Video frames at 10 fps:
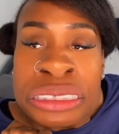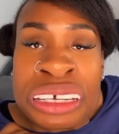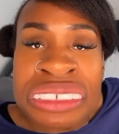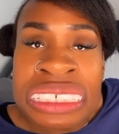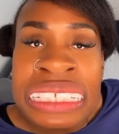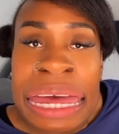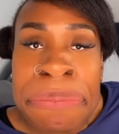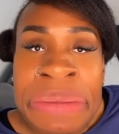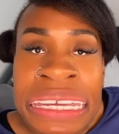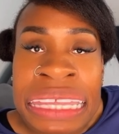so does
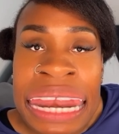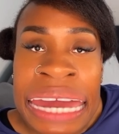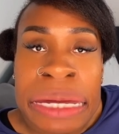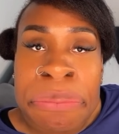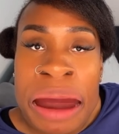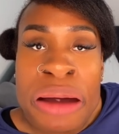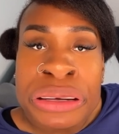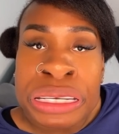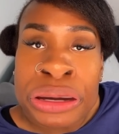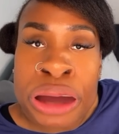that mean that I could
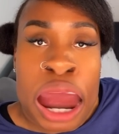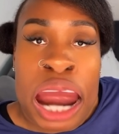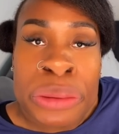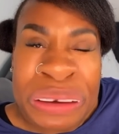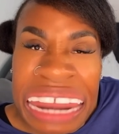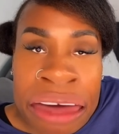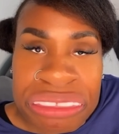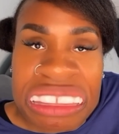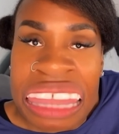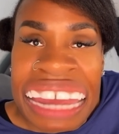borrow your car
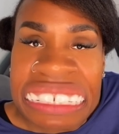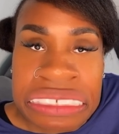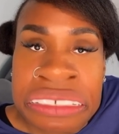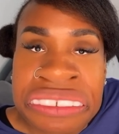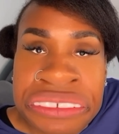without the license?